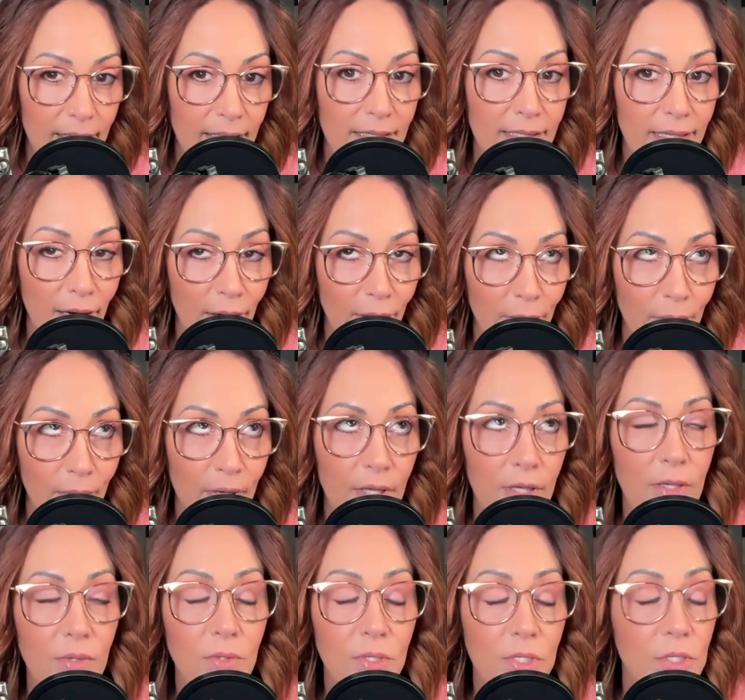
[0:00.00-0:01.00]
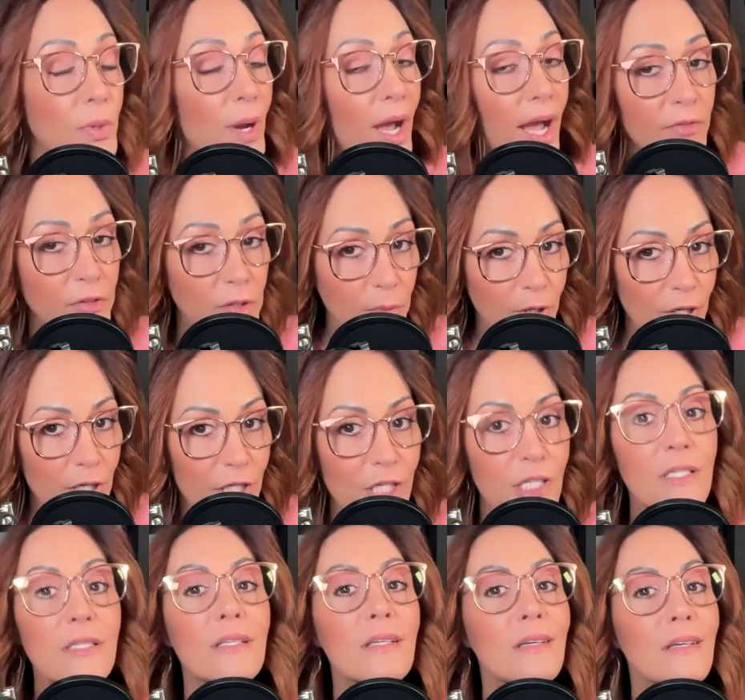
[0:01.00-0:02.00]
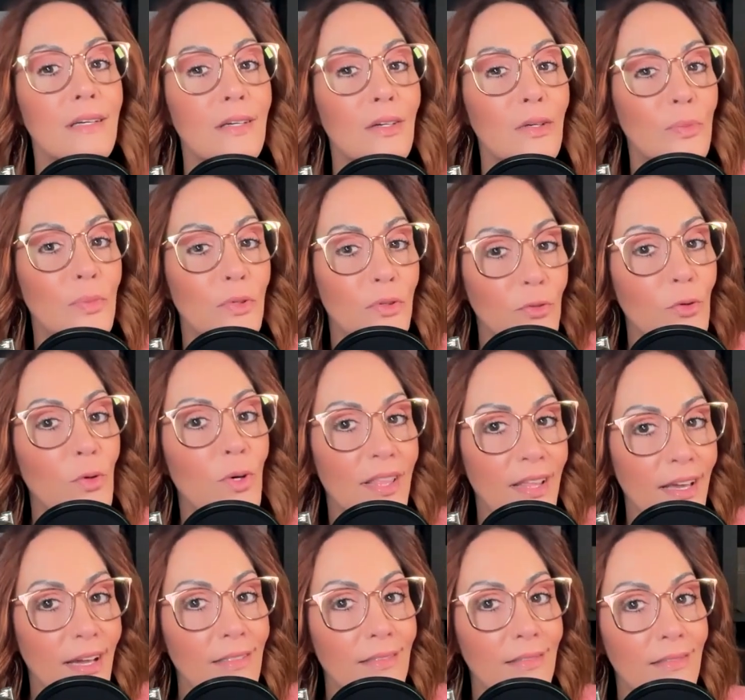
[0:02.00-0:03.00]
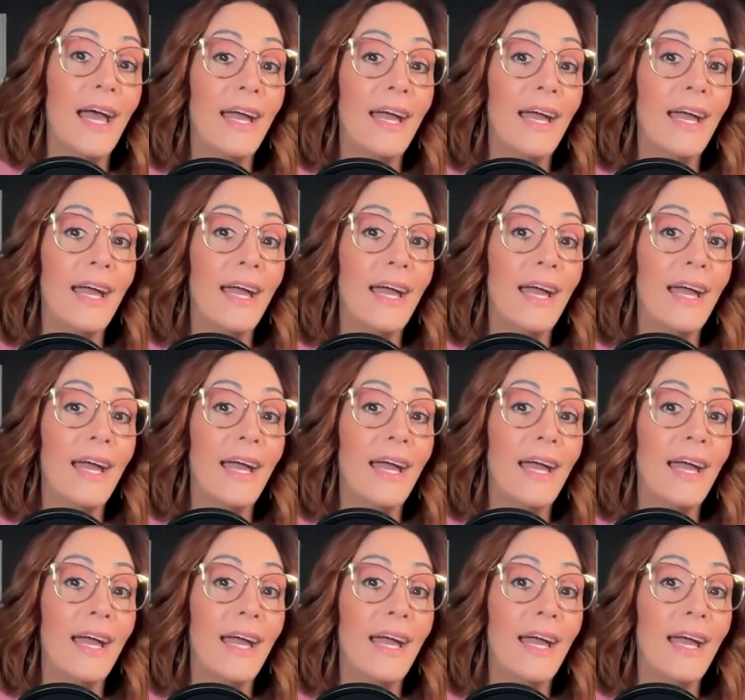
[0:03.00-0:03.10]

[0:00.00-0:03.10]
So you do have to purchase before then.